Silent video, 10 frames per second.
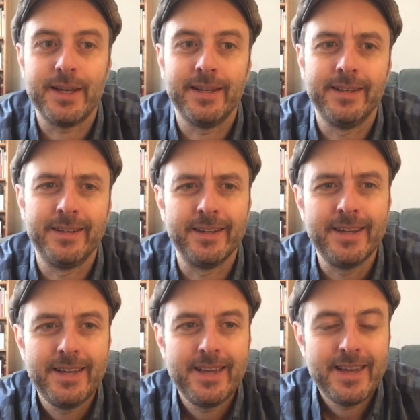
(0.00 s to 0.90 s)
And
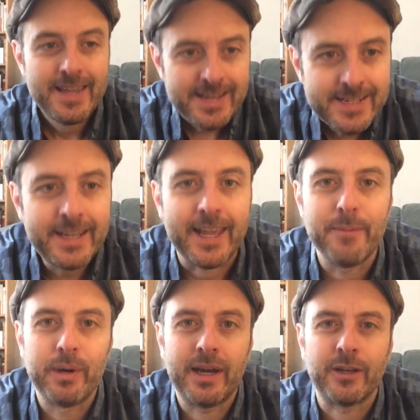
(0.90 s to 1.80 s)
he did it,
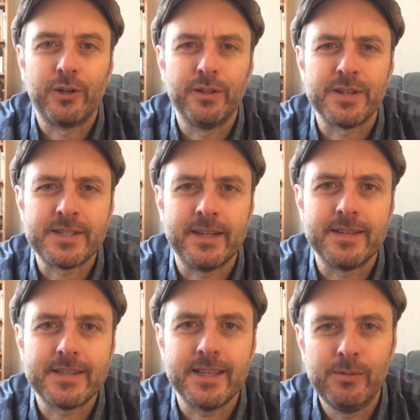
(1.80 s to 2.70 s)
but I got the
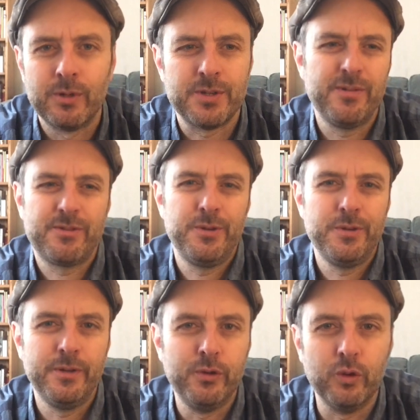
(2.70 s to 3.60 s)
sense that he wasn't sort
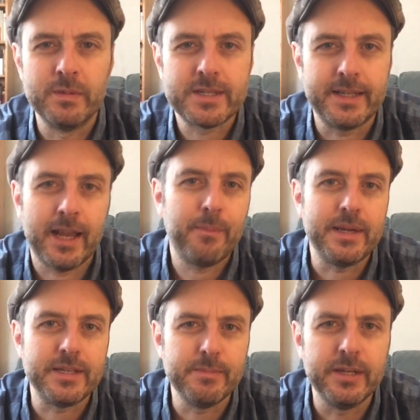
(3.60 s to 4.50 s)
of enormously happy
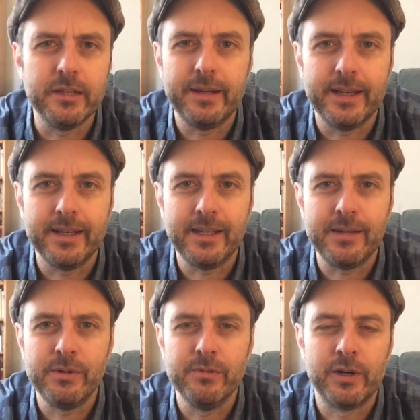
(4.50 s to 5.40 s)
to be doing it, and he
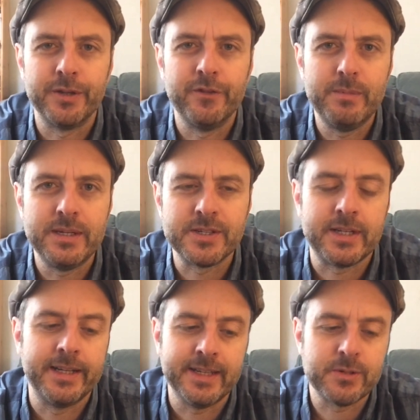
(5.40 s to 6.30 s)
would rather have been
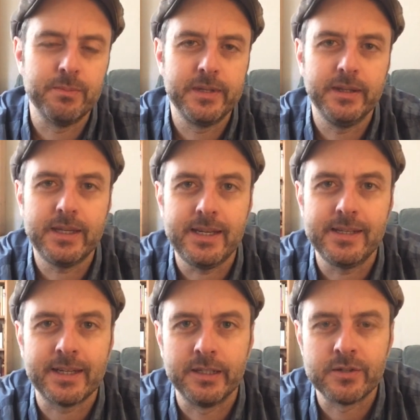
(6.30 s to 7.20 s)
signing something that he'd
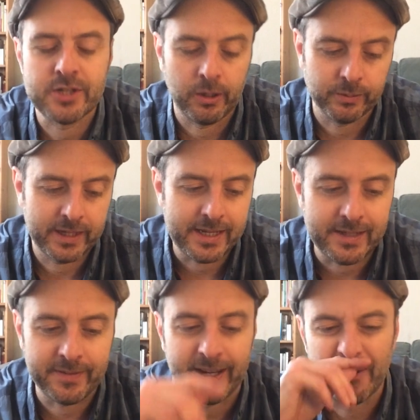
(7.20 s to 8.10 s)
kind of sold that
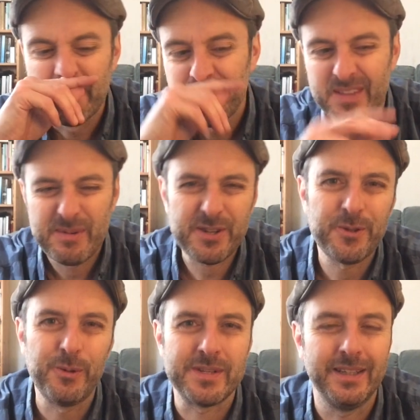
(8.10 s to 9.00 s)
evening, which I
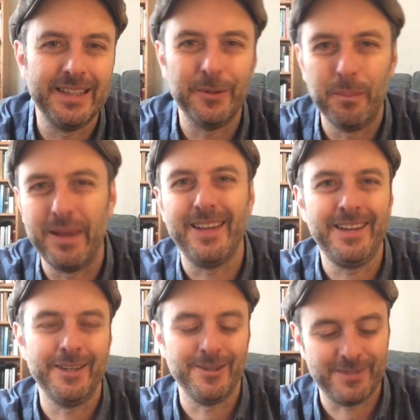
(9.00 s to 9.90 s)
thought was a little bit,
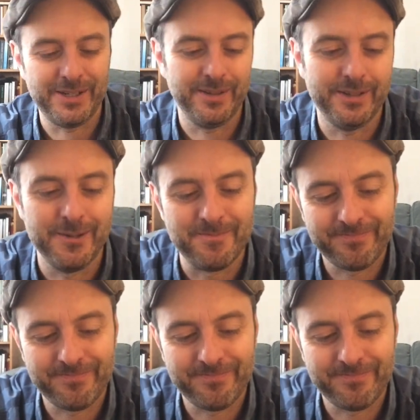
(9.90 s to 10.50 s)
I don't know.